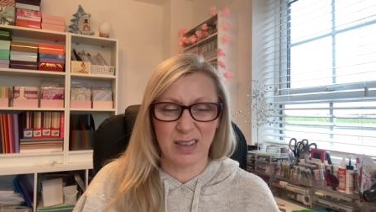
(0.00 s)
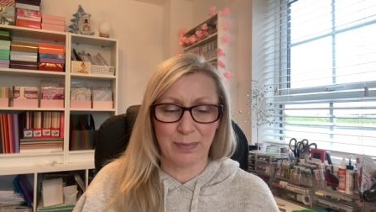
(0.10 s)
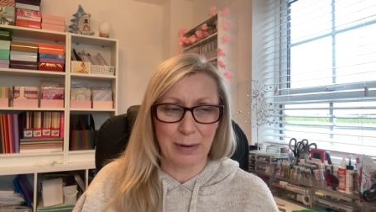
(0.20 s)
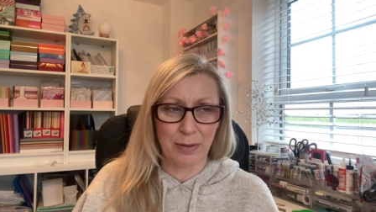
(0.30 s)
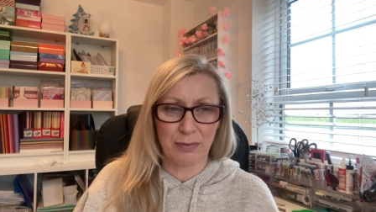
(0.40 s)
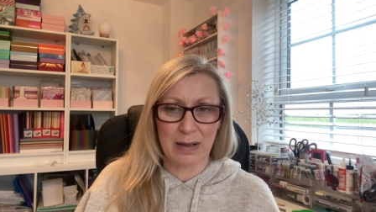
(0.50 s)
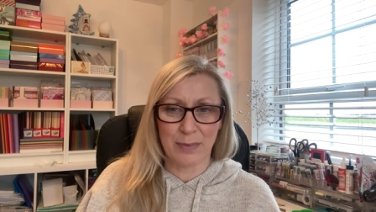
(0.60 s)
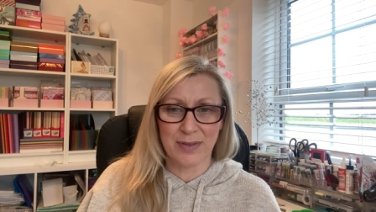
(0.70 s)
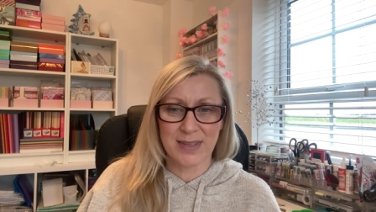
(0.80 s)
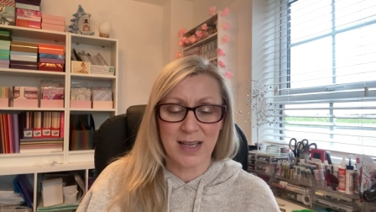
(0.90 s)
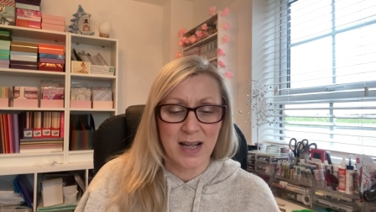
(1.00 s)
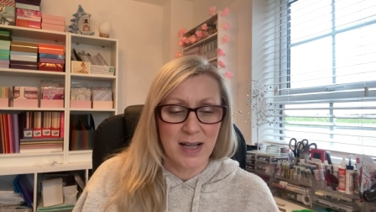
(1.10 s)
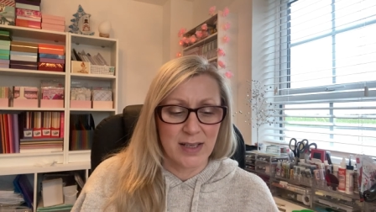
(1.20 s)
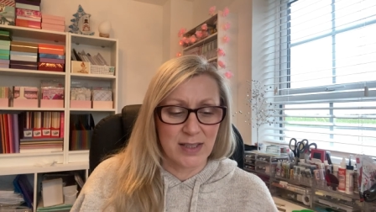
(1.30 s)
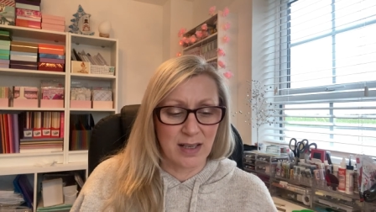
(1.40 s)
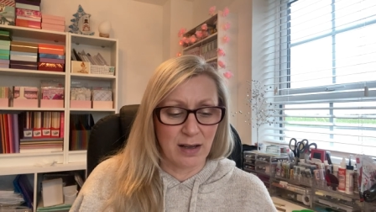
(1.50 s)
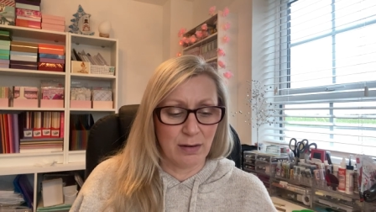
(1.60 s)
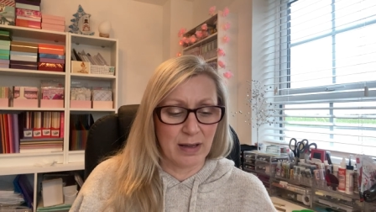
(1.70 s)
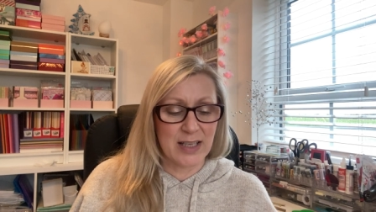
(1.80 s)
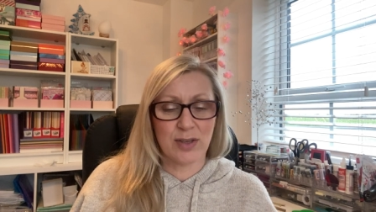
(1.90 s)
sort of about 3 months.
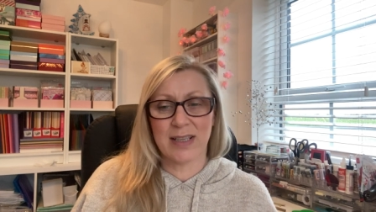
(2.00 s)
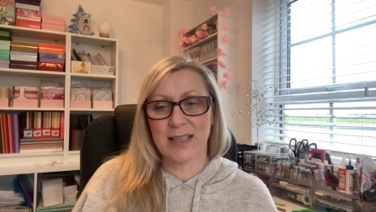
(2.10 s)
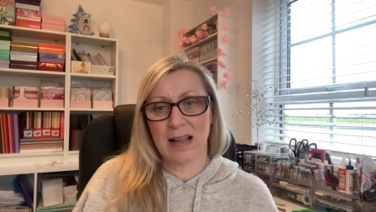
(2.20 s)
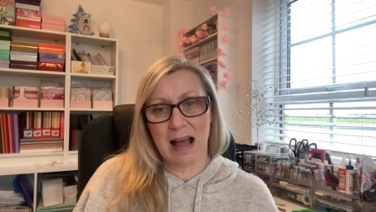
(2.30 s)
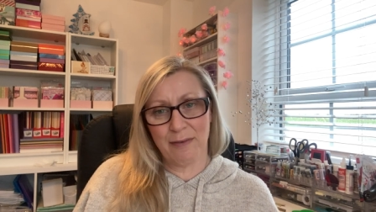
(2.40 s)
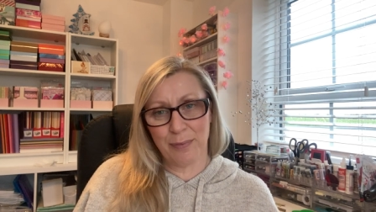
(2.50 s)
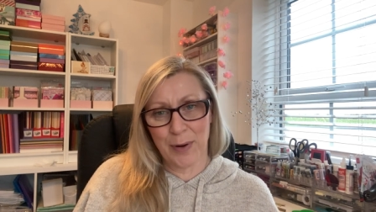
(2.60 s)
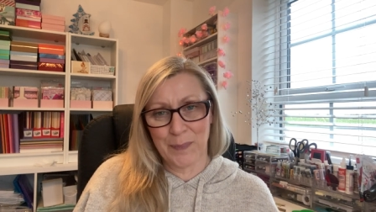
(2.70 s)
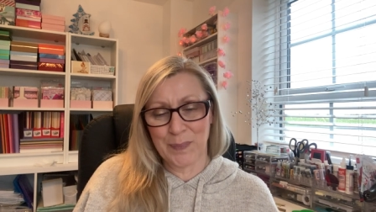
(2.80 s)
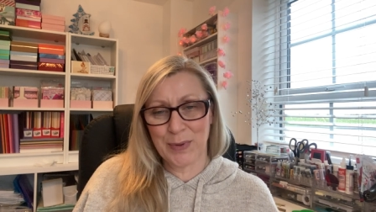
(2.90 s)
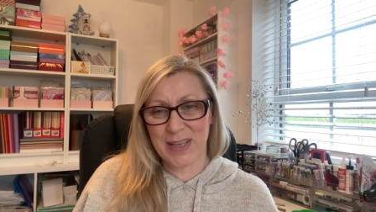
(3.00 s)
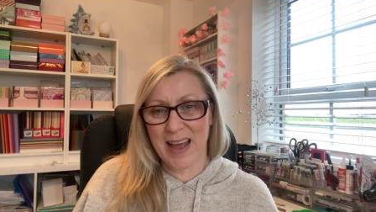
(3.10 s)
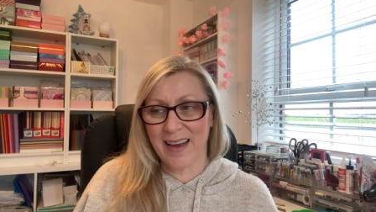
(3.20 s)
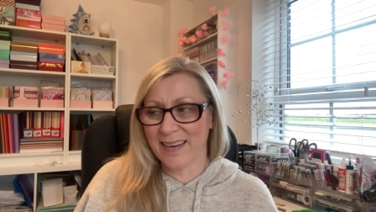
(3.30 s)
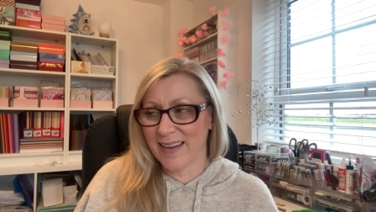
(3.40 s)
So, and it's only till 1:30, but yeah.